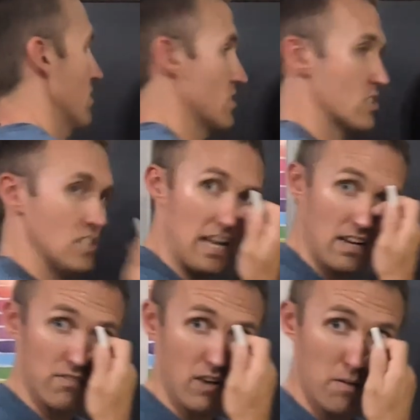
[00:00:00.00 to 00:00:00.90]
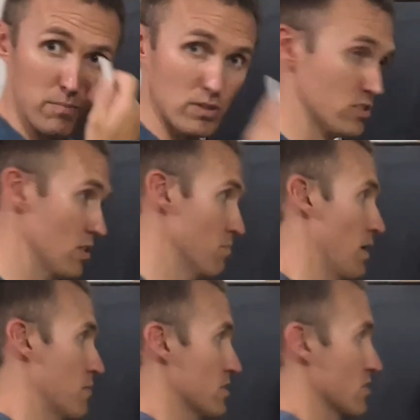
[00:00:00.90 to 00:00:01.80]
set of numbers.
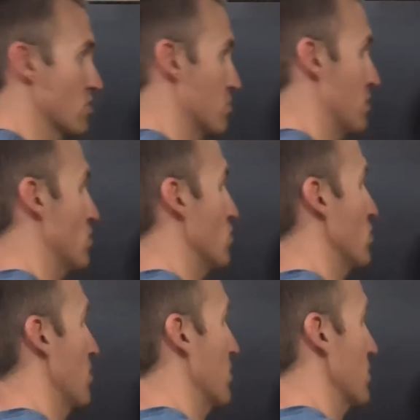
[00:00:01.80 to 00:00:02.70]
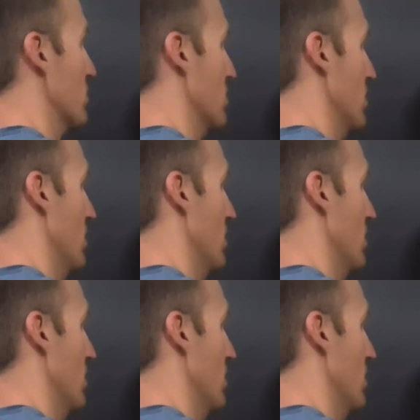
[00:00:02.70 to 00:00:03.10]
Sometimes it'll just be two numbers.